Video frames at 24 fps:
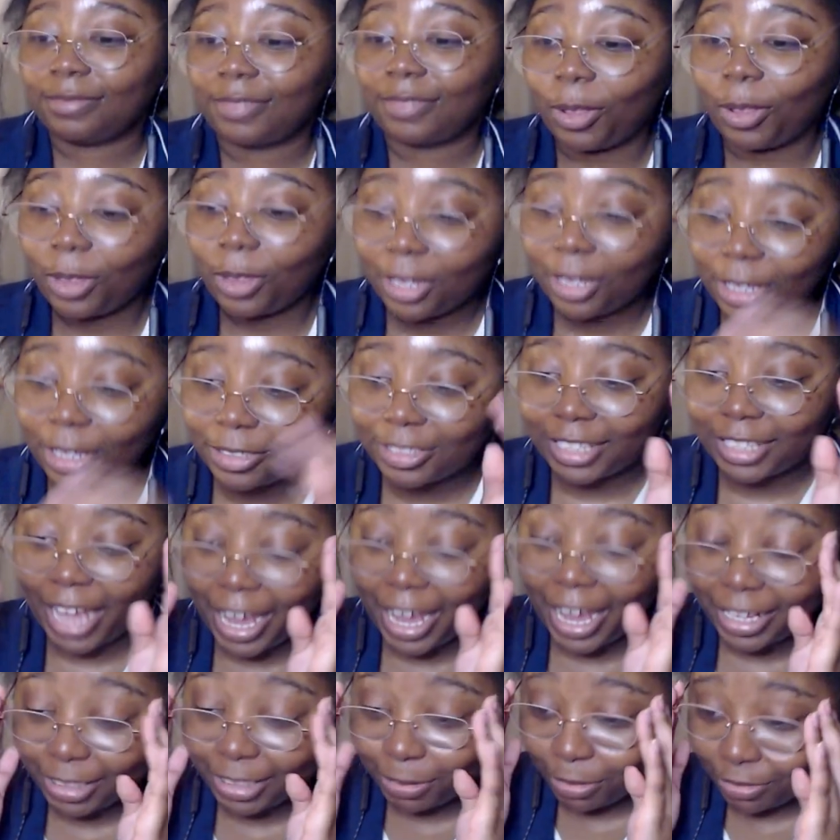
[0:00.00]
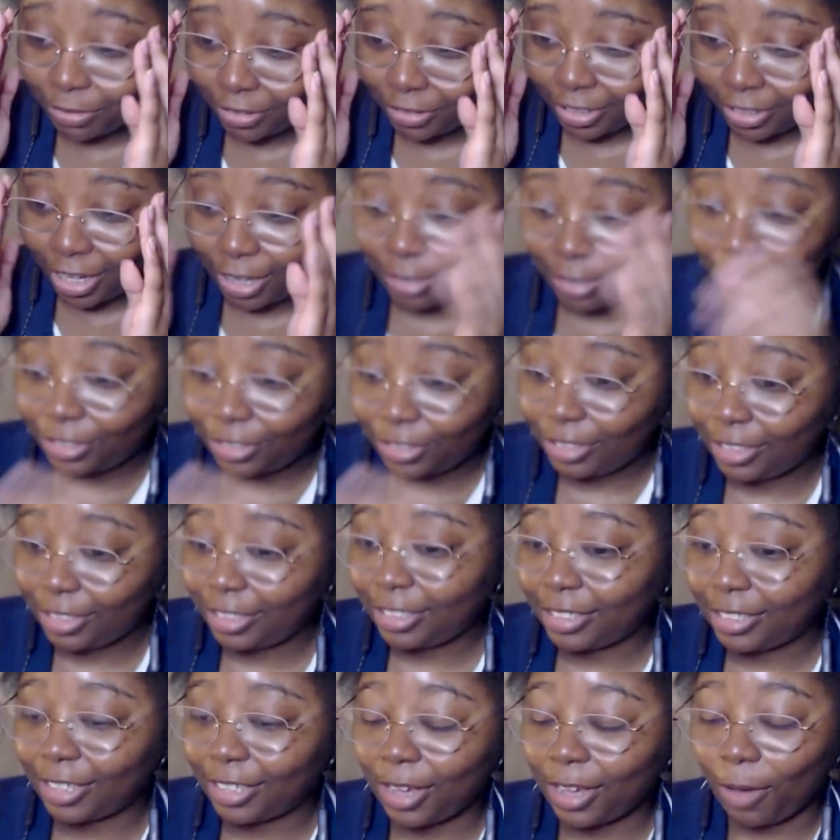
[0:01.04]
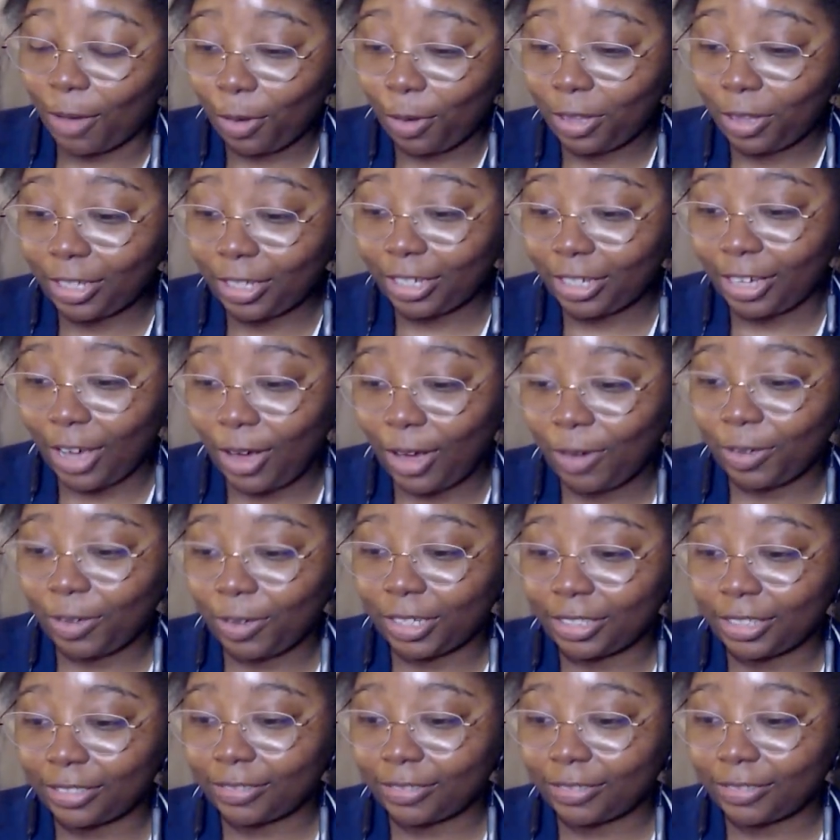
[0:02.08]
Now look at those dancers though, she's really going.